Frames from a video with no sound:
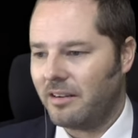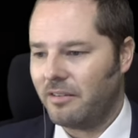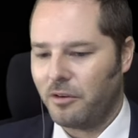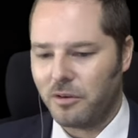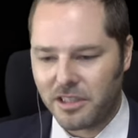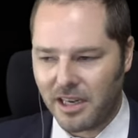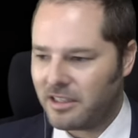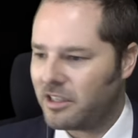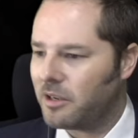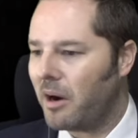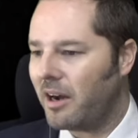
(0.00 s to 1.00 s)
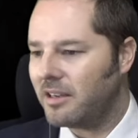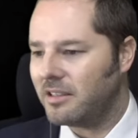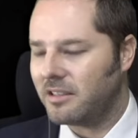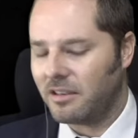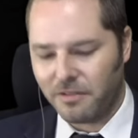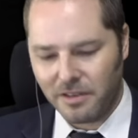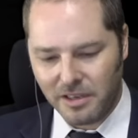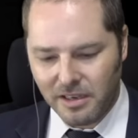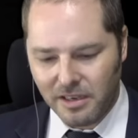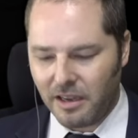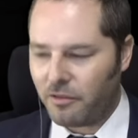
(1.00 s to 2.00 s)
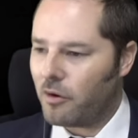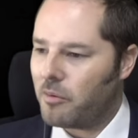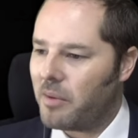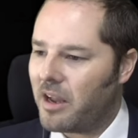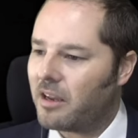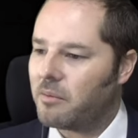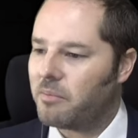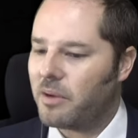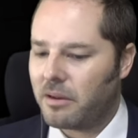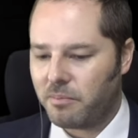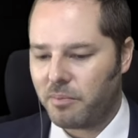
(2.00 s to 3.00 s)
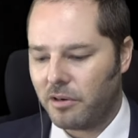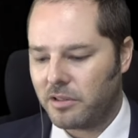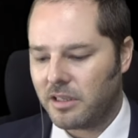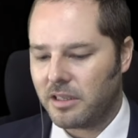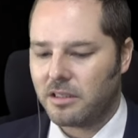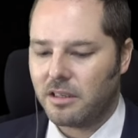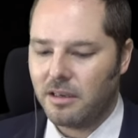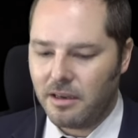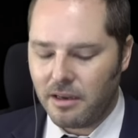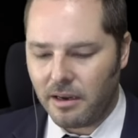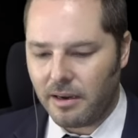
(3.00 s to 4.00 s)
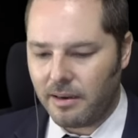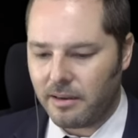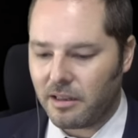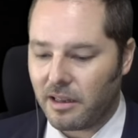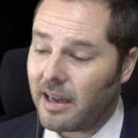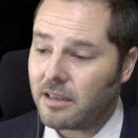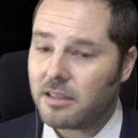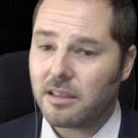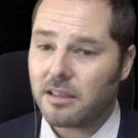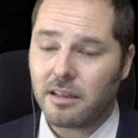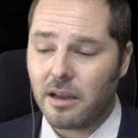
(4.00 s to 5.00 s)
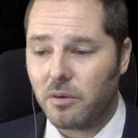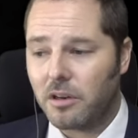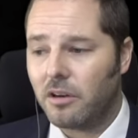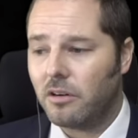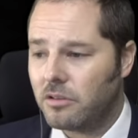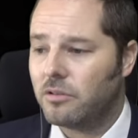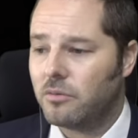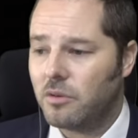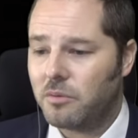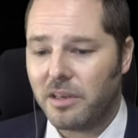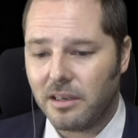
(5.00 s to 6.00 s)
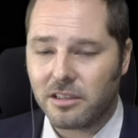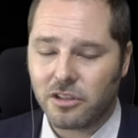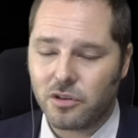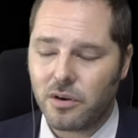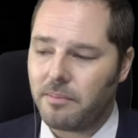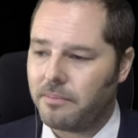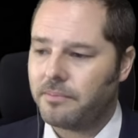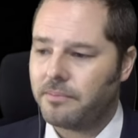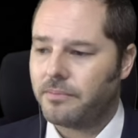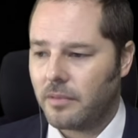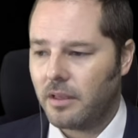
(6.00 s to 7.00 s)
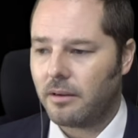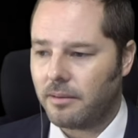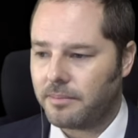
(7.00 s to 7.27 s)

Or if you were changing yeah. minds, if, if you were making a big protest, uh, the lengths that they would go to would be extreme, you know?